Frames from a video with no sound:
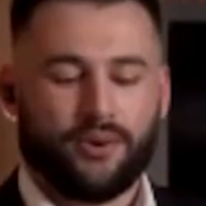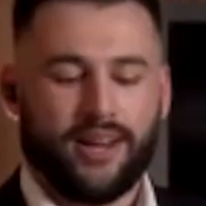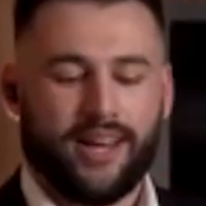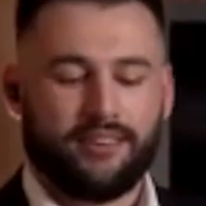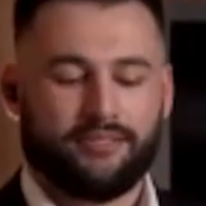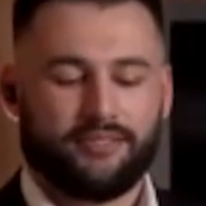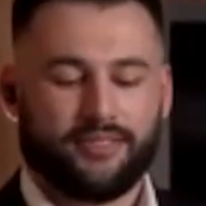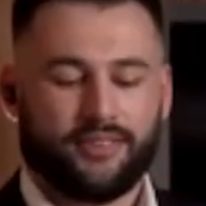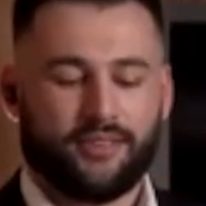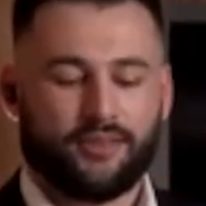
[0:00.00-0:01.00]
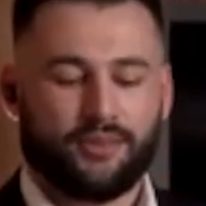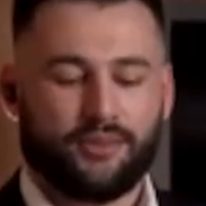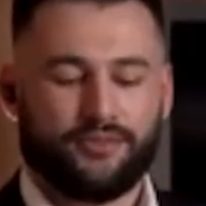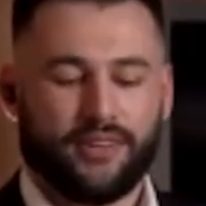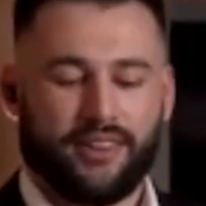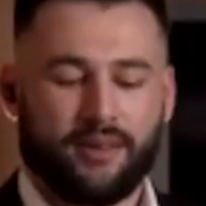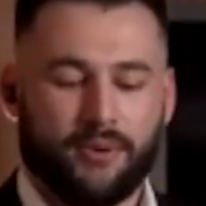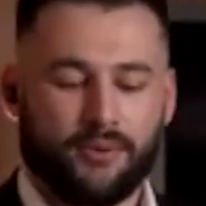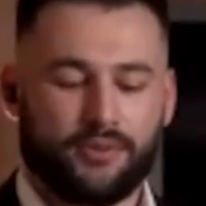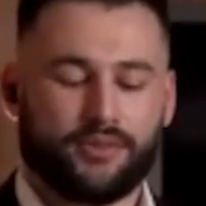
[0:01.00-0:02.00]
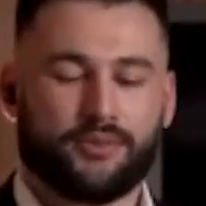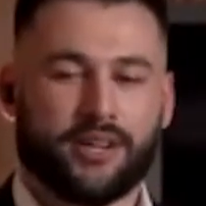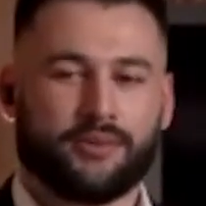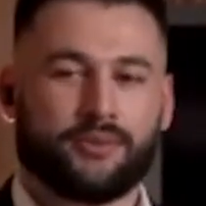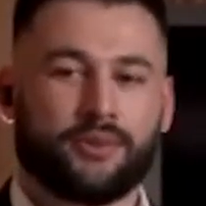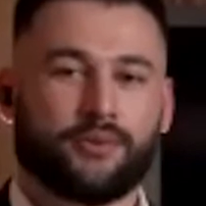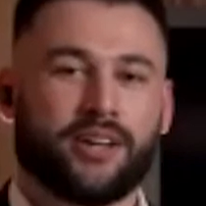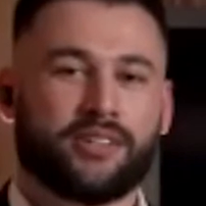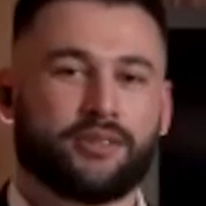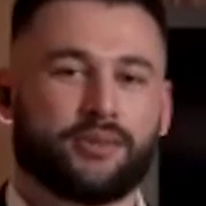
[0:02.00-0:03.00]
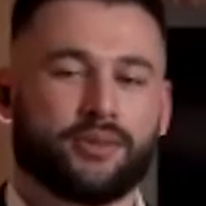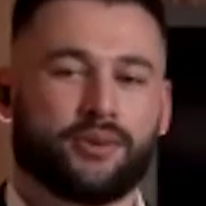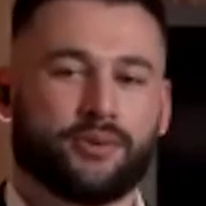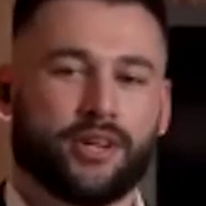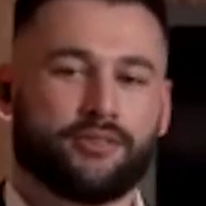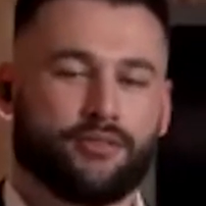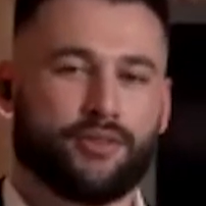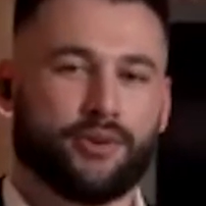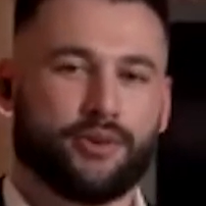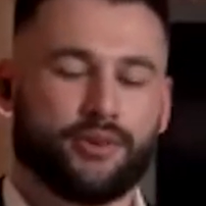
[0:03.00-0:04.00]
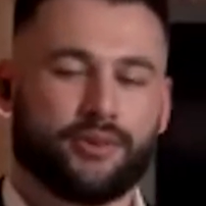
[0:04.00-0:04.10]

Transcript: life do you feel the most gratitude or grateful for?